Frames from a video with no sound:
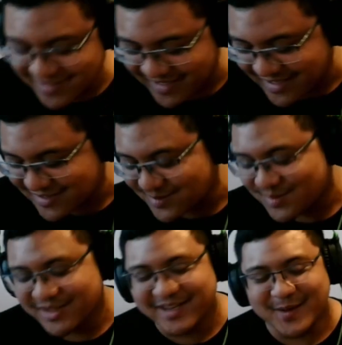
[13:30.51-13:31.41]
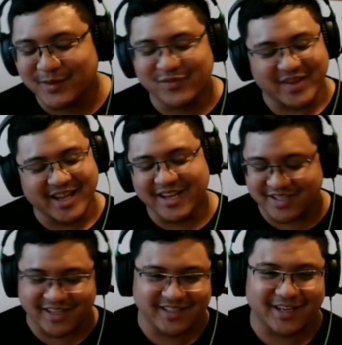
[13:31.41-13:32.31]
Like, it's a really old
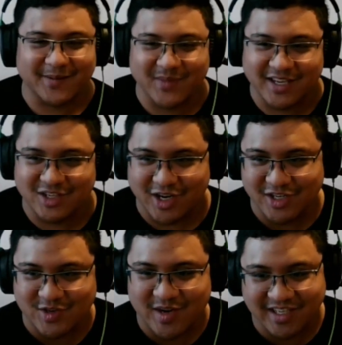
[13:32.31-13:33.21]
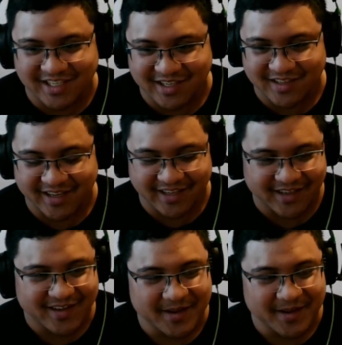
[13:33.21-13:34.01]
VHS tape that JonTron did it, like,